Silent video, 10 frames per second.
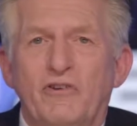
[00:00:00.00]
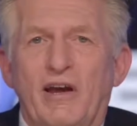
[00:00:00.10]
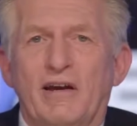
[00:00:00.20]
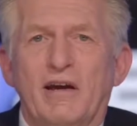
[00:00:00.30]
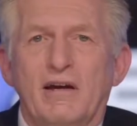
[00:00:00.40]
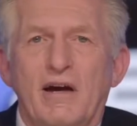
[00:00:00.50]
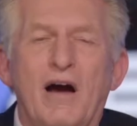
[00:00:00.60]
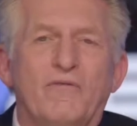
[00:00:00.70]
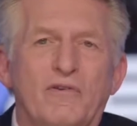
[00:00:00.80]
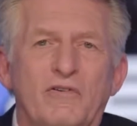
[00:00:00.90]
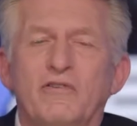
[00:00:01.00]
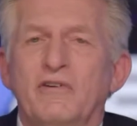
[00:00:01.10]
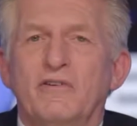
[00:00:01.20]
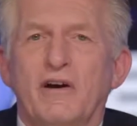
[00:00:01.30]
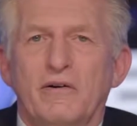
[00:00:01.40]
Tech conference
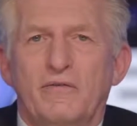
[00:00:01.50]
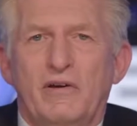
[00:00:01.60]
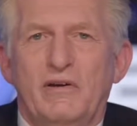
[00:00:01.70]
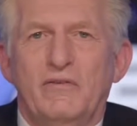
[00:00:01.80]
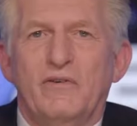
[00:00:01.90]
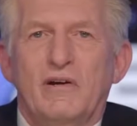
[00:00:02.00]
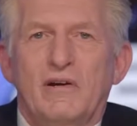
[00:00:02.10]
in Tel Aviv